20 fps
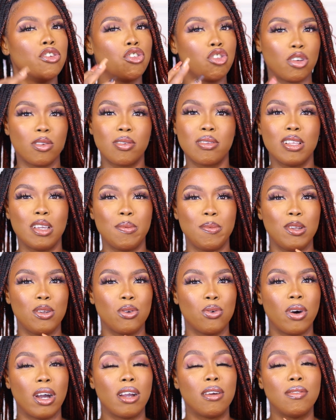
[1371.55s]
Just let me
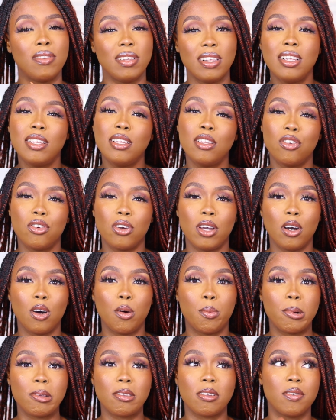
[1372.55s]
know. I really need your
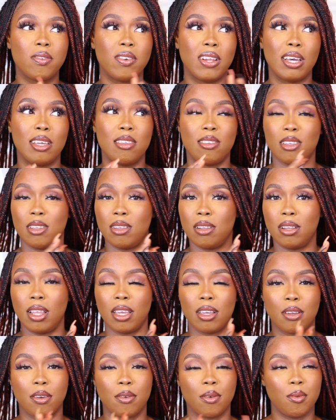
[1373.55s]
help, butterflies, in
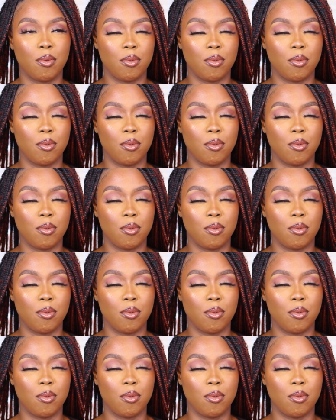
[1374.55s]
like